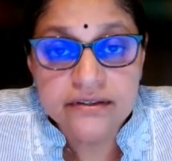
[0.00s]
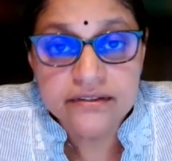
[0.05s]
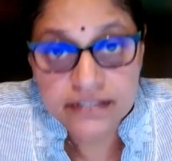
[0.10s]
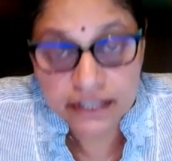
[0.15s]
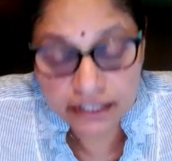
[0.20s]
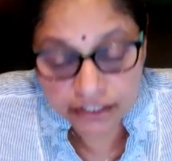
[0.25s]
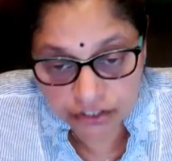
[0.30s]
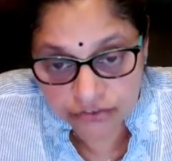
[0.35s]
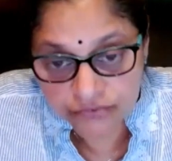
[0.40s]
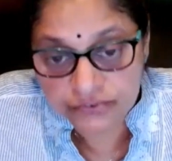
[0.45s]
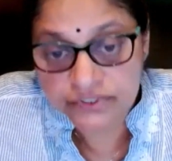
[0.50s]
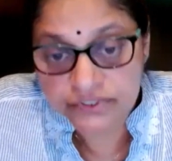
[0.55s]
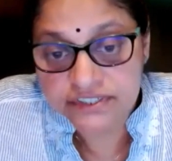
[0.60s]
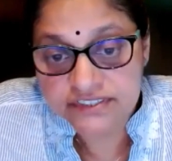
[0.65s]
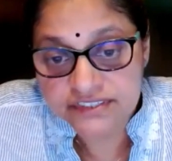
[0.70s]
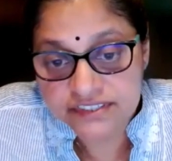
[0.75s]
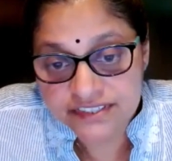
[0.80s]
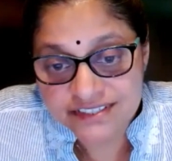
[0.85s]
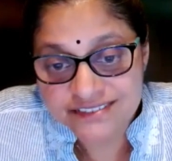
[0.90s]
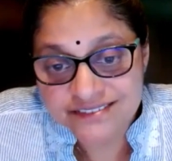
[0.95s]
Thank you for
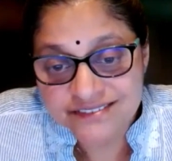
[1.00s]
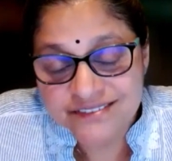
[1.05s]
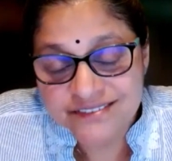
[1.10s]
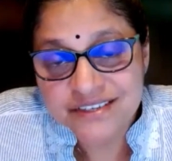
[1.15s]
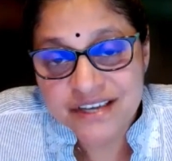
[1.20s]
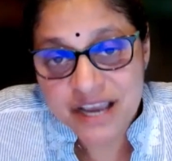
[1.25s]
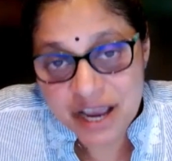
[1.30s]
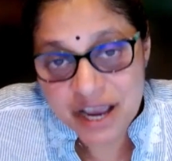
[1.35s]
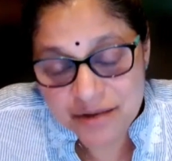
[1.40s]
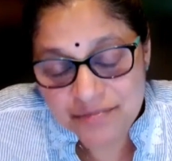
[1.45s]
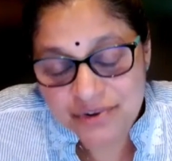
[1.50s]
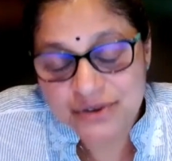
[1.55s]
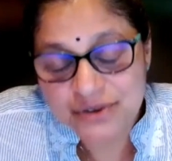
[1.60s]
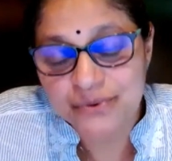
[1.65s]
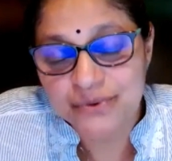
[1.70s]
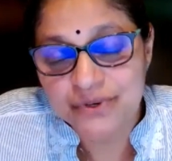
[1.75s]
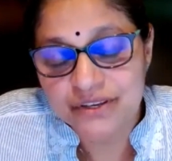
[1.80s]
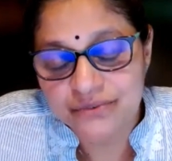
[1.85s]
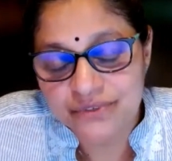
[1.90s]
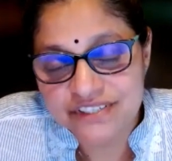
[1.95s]
listening. Happy
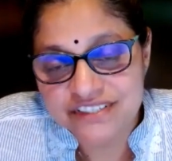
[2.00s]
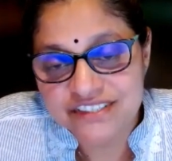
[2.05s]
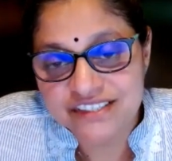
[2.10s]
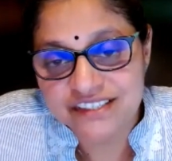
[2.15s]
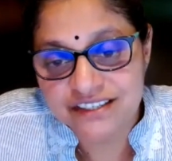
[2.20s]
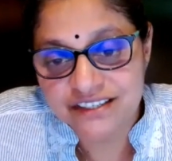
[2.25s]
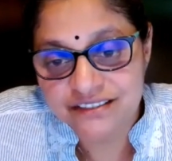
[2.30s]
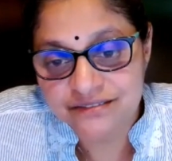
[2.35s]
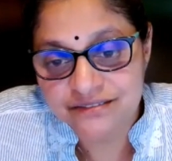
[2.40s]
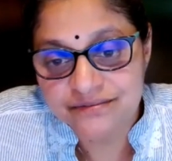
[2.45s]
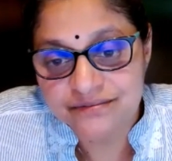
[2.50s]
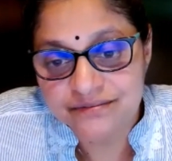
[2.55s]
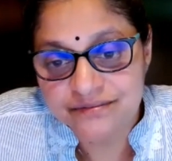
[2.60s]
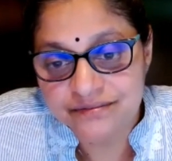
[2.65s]
Holi once again.